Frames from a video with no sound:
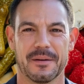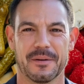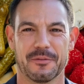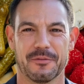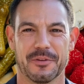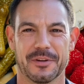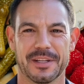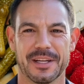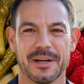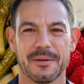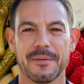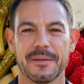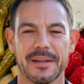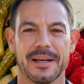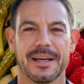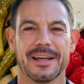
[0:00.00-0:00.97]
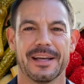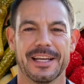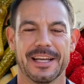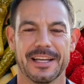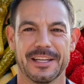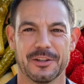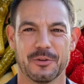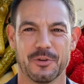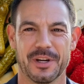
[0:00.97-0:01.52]
For them,
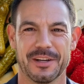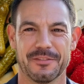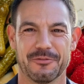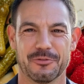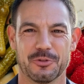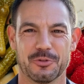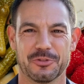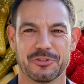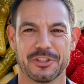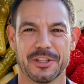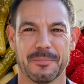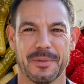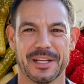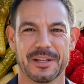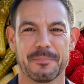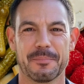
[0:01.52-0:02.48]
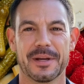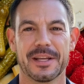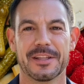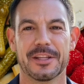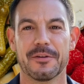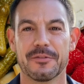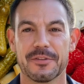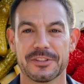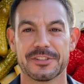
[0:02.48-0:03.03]
eating the right foods can make a big
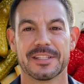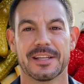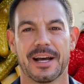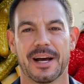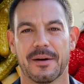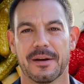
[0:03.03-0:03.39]
difference in how